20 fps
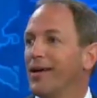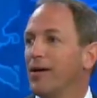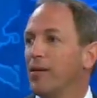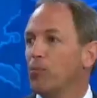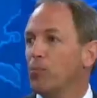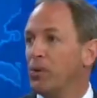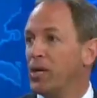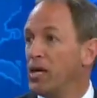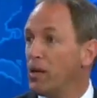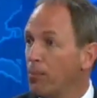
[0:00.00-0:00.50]

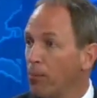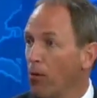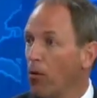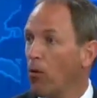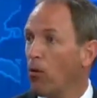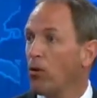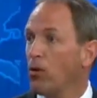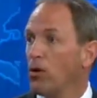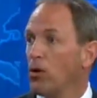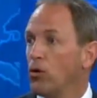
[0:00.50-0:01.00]

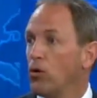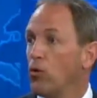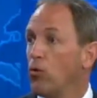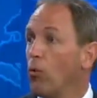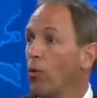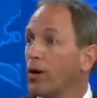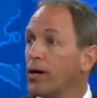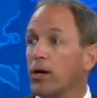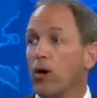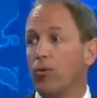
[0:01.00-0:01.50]
people who
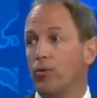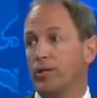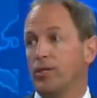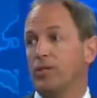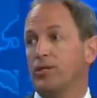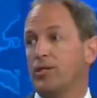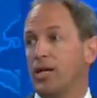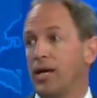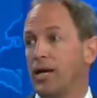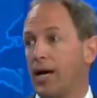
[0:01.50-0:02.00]
want to go into
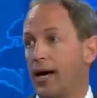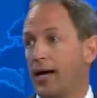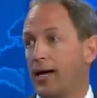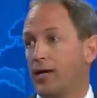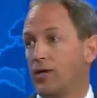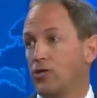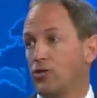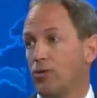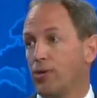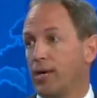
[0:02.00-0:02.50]

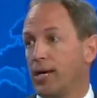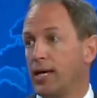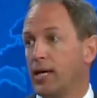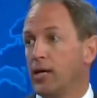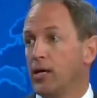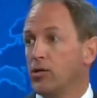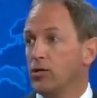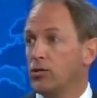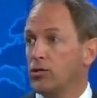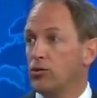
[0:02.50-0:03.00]
psychiatry
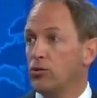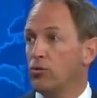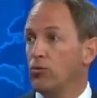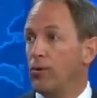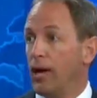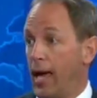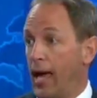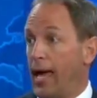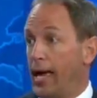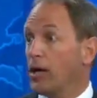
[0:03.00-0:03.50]
to
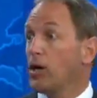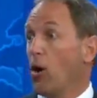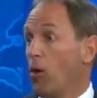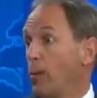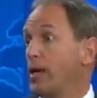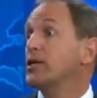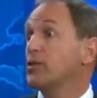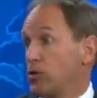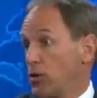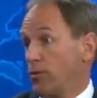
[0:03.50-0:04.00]
A, go
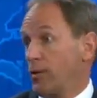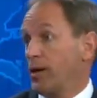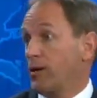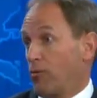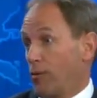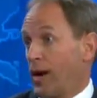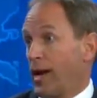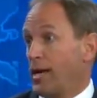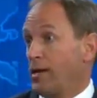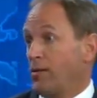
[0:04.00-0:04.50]
into it,
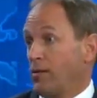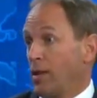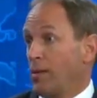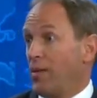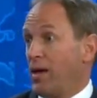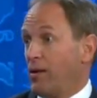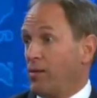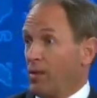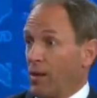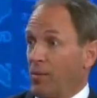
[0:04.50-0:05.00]
right? They
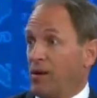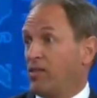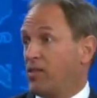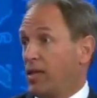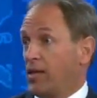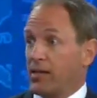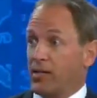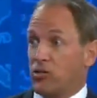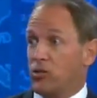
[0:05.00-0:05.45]
may think it's